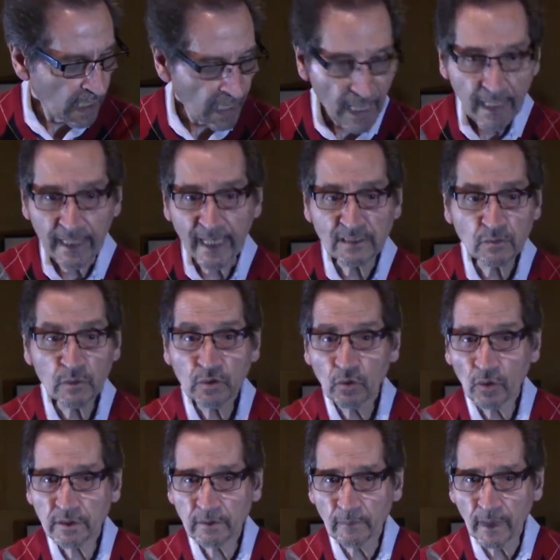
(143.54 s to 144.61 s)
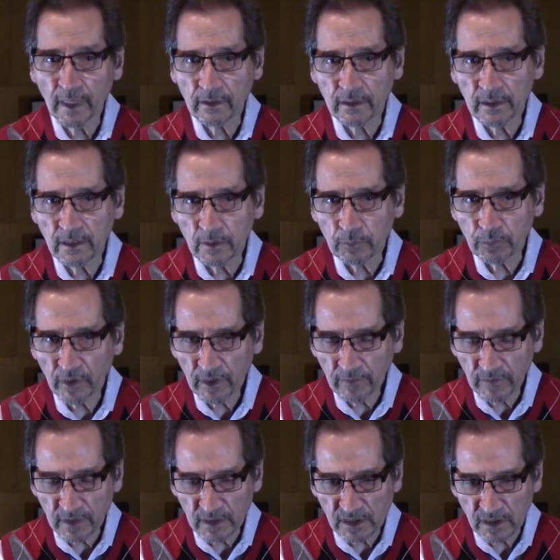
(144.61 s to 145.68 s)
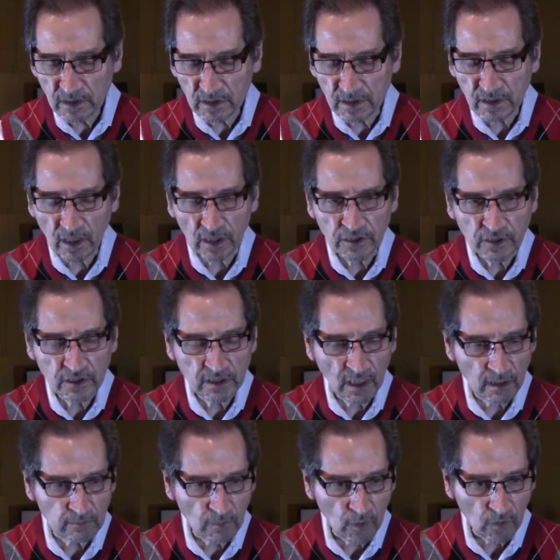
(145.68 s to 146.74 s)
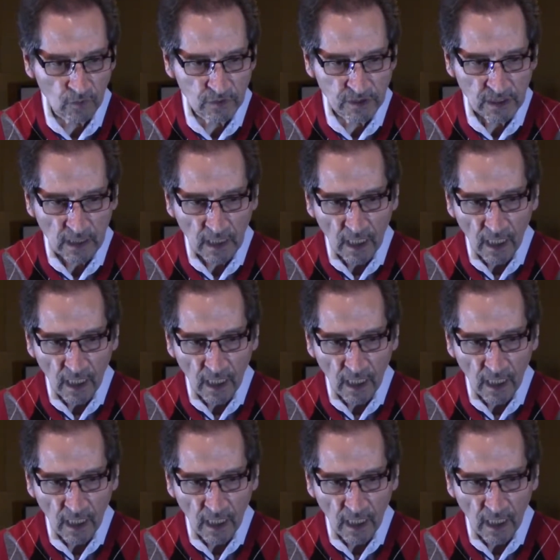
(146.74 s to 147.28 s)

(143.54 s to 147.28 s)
And as we talked about in the previous discussions on modes,